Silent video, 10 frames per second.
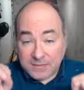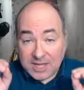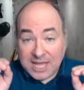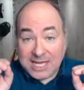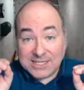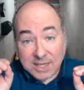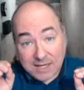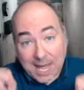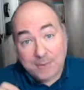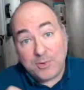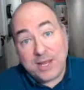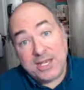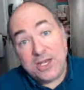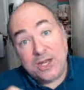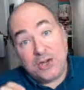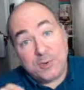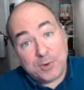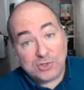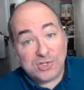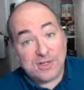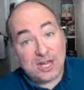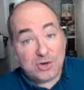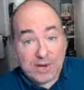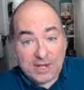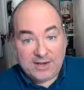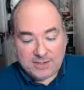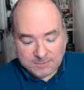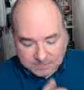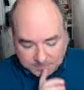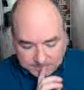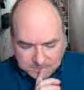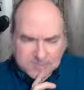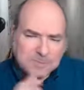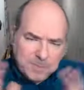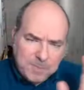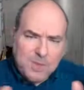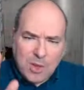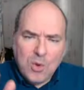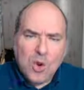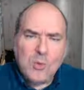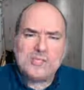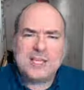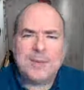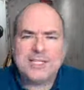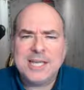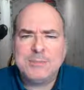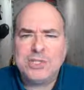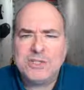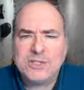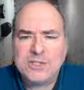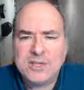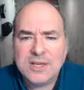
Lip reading: it is copyrighted to the person that created it, with some exceptions.